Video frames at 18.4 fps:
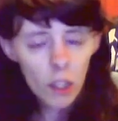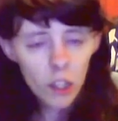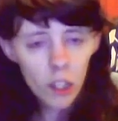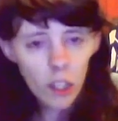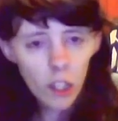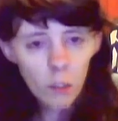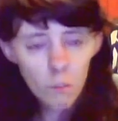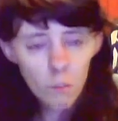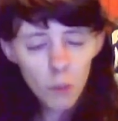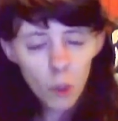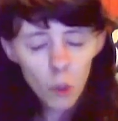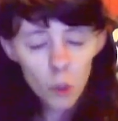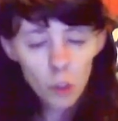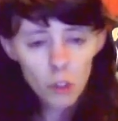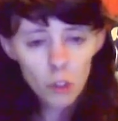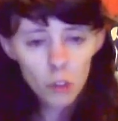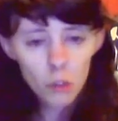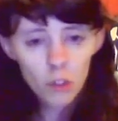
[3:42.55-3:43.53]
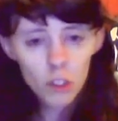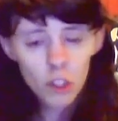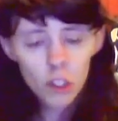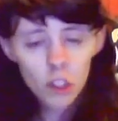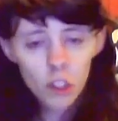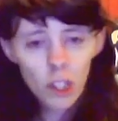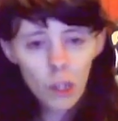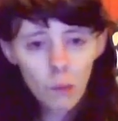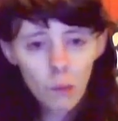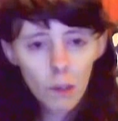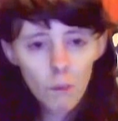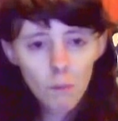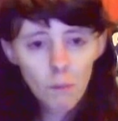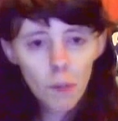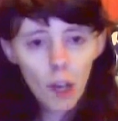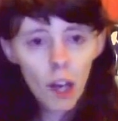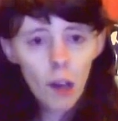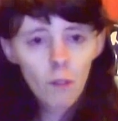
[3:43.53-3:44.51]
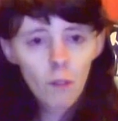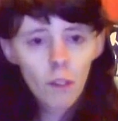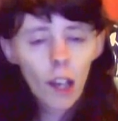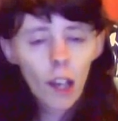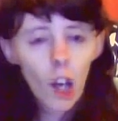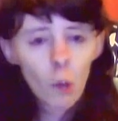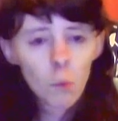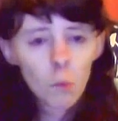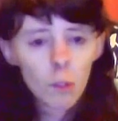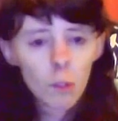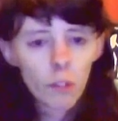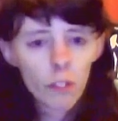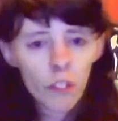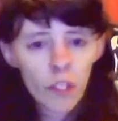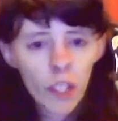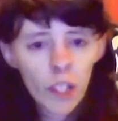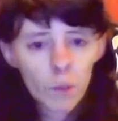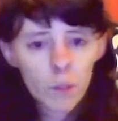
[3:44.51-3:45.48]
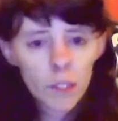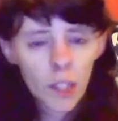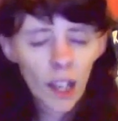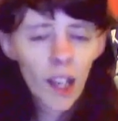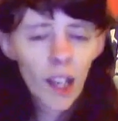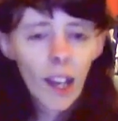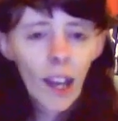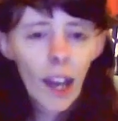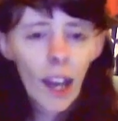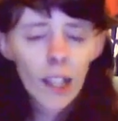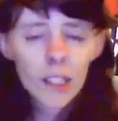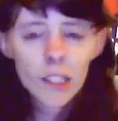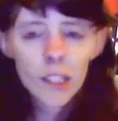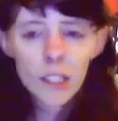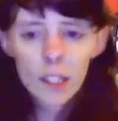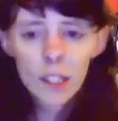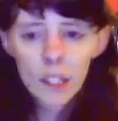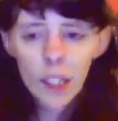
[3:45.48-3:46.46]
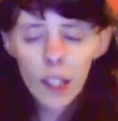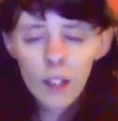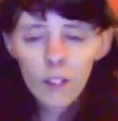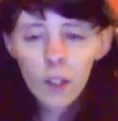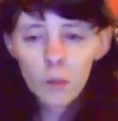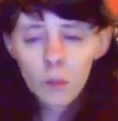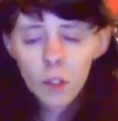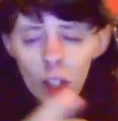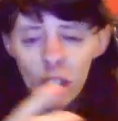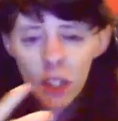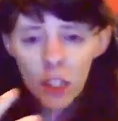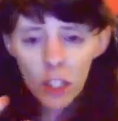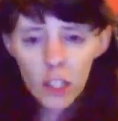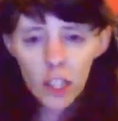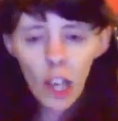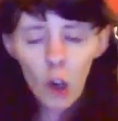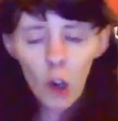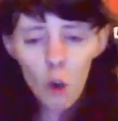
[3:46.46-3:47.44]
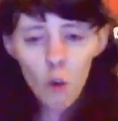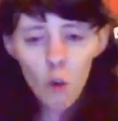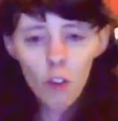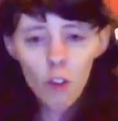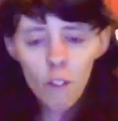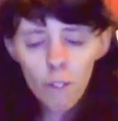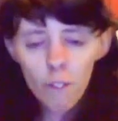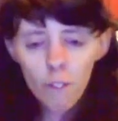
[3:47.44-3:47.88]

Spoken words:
the portal shouldn't have been permanently open for them to actually, for him to actually go,